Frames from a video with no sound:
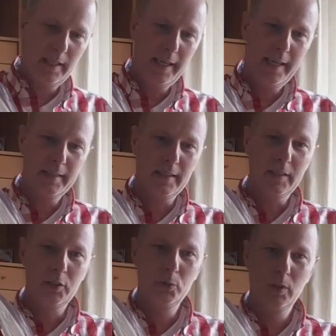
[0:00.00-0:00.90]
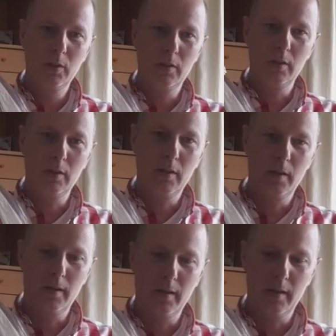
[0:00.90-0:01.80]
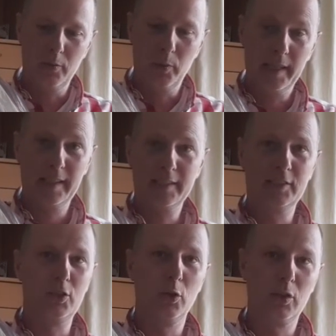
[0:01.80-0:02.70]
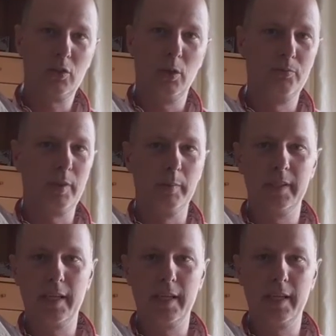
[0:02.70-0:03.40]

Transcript: And where does this oil come from?